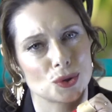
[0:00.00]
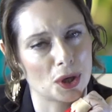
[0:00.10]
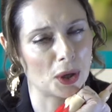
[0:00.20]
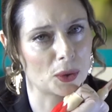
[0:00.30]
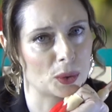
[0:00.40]

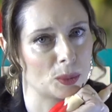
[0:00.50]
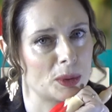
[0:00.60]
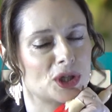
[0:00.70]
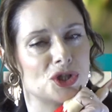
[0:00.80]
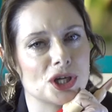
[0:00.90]
Tarot
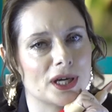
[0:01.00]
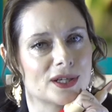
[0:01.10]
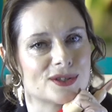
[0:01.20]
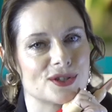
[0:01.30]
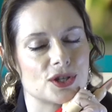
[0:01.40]
by
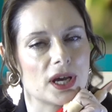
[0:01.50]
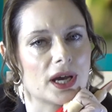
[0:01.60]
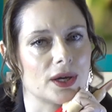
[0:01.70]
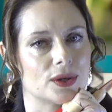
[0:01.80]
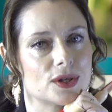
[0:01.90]
Janice,
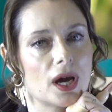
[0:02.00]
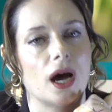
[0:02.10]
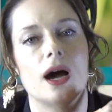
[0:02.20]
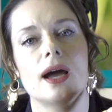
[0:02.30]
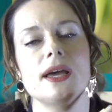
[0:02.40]
and
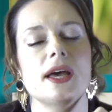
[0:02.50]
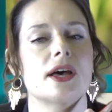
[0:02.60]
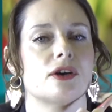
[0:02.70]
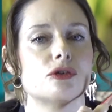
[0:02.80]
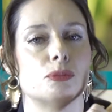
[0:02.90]
I
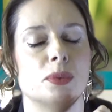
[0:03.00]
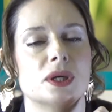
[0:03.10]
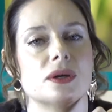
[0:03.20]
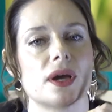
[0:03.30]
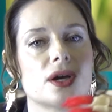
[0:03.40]
have
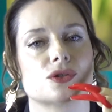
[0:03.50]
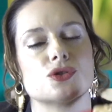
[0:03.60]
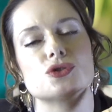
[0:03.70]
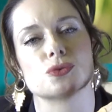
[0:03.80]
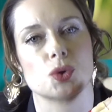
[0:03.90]
been
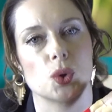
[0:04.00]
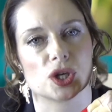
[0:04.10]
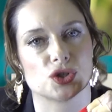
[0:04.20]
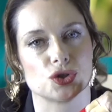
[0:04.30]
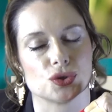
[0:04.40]
asked some
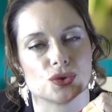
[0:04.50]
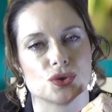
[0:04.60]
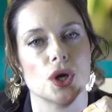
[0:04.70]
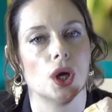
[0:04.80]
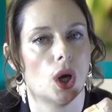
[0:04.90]

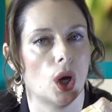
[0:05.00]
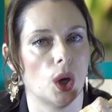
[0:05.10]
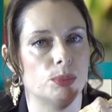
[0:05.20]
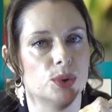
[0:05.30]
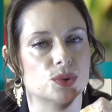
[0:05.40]
questions
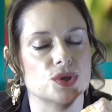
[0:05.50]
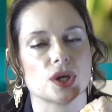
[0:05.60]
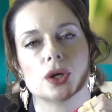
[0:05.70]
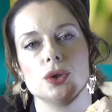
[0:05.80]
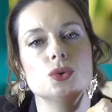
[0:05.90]
about
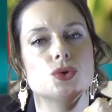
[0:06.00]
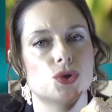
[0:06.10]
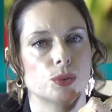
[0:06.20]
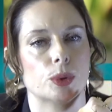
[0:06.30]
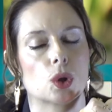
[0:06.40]
a
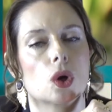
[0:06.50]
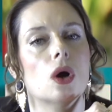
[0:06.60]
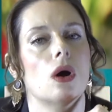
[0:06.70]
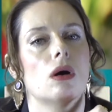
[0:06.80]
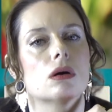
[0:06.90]
YouTuber
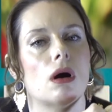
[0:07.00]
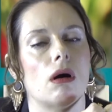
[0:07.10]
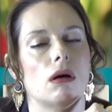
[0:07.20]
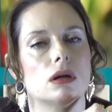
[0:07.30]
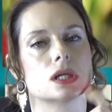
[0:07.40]

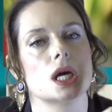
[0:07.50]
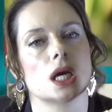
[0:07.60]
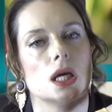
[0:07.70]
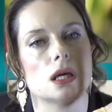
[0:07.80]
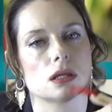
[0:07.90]
called
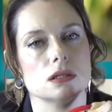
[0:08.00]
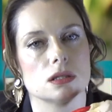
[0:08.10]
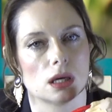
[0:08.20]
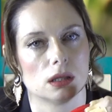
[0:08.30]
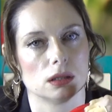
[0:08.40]

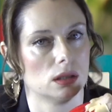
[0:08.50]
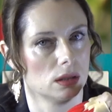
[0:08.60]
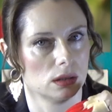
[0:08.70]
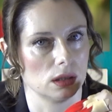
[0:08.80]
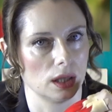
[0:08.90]
Intel
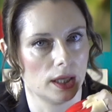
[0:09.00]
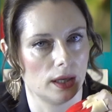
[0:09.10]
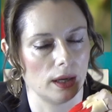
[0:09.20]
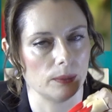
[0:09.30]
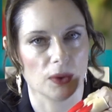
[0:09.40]

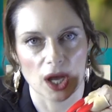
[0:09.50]
Lady,